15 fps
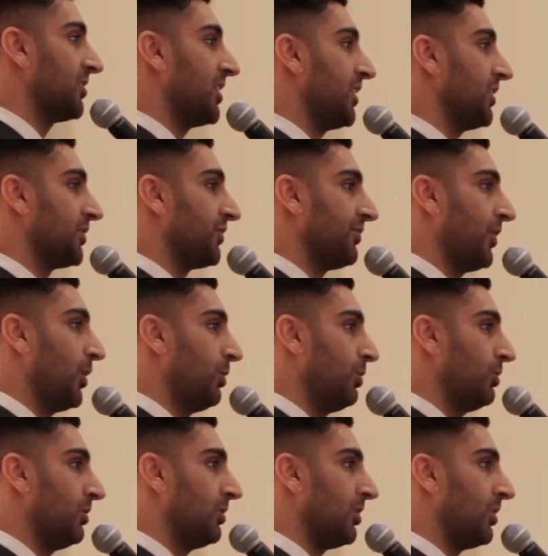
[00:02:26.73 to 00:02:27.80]
Nadia's
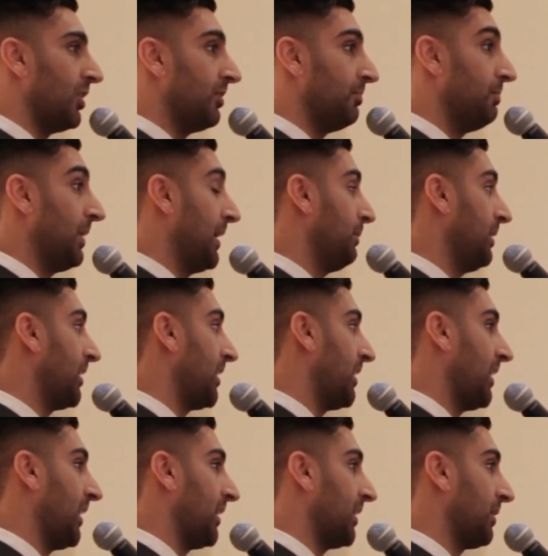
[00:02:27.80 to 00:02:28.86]
phone or maybe
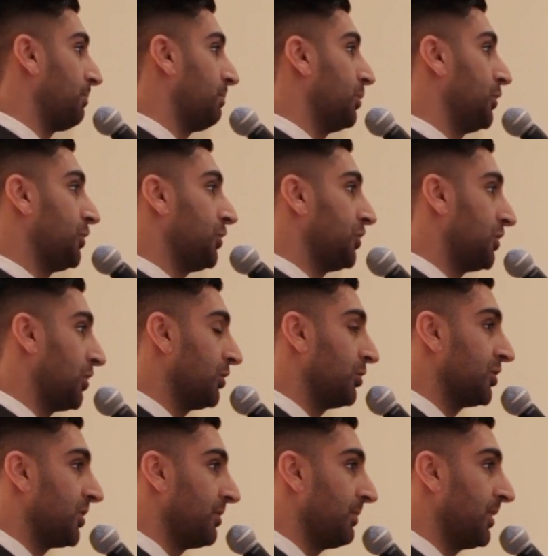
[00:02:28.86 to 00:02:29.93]
I like pushed her shoulder
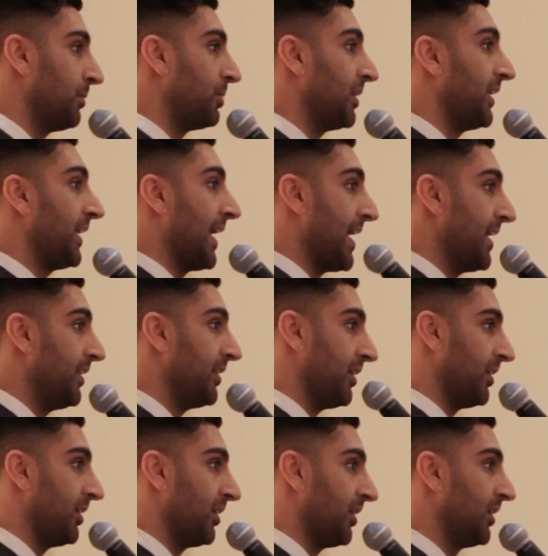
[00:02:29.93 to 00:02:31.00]
or something, but it
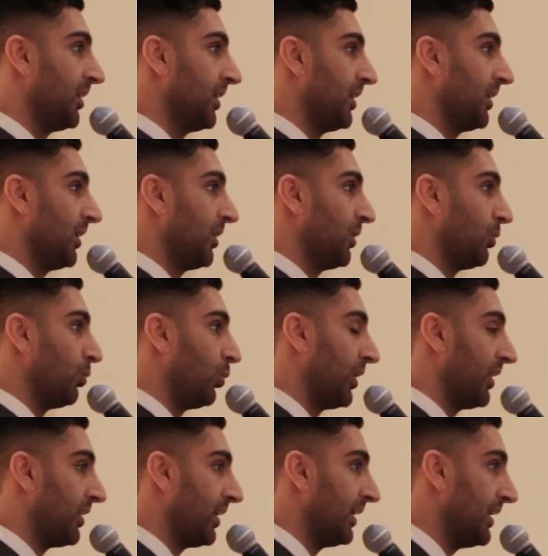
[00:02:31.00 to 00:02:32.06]
ended
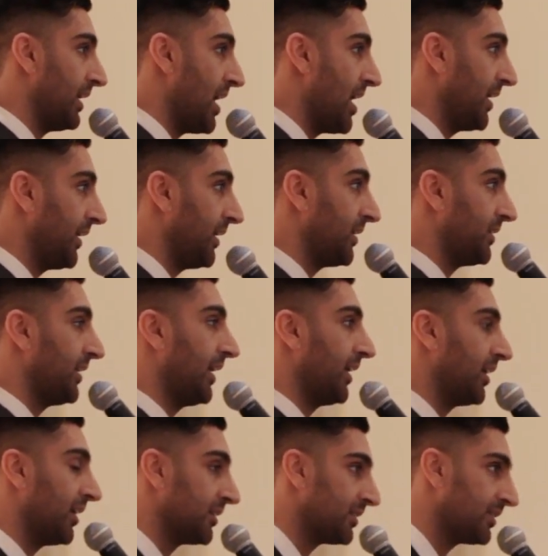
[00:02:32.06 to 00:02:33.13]
with Nadia
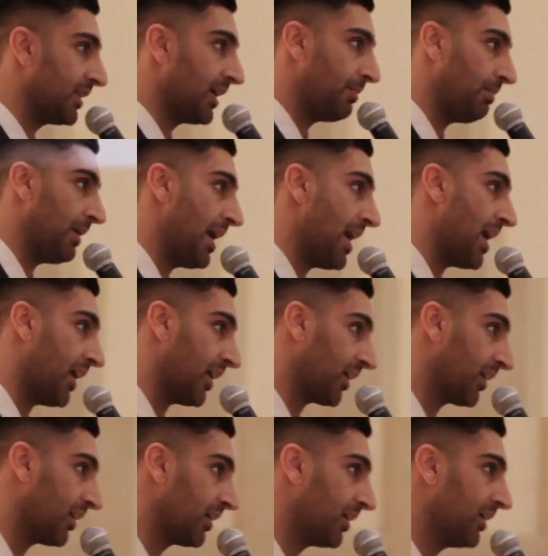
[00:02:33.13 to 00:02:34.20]
taking a step back
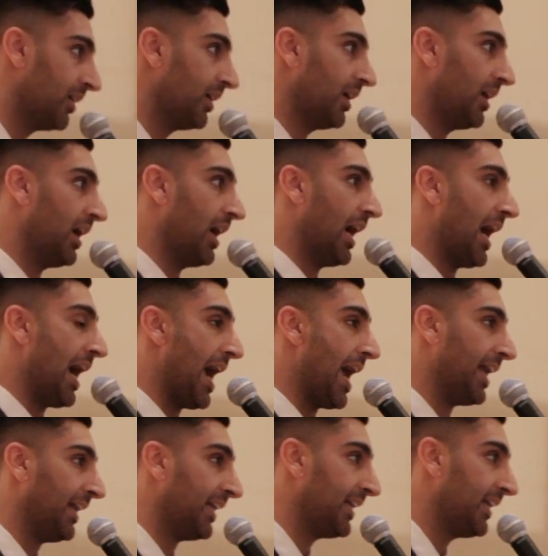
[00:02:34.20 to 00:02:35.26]

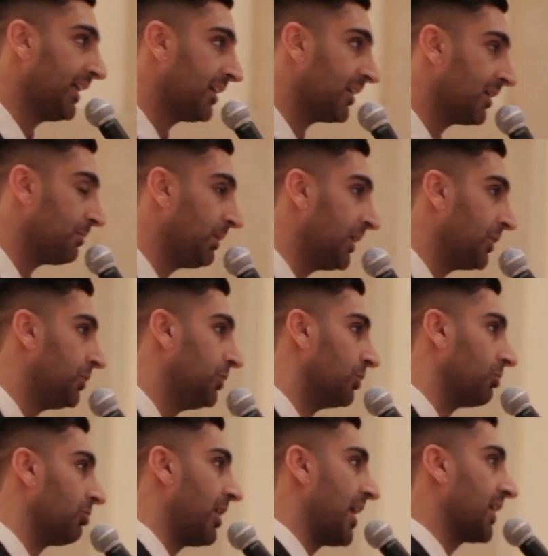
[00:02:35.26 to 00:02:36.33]
and kicking me
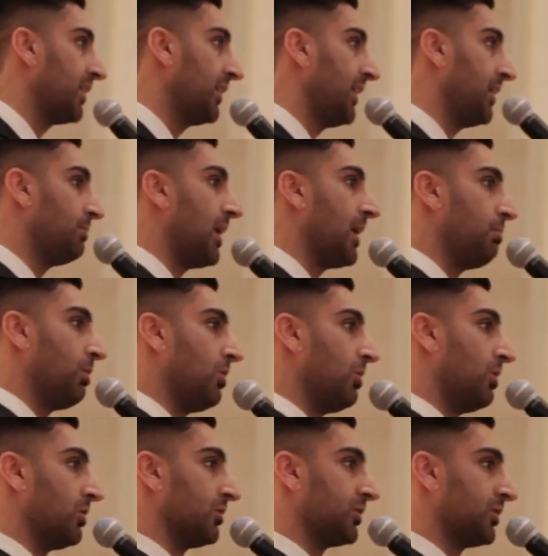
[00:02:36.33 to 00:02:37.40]
directly in my
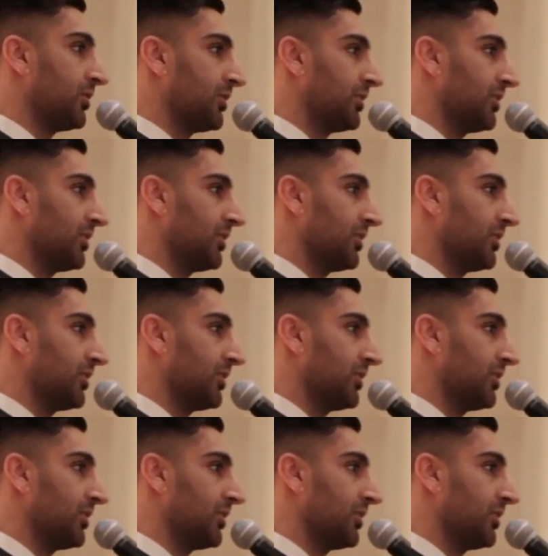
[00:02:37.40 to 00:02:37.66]
balls.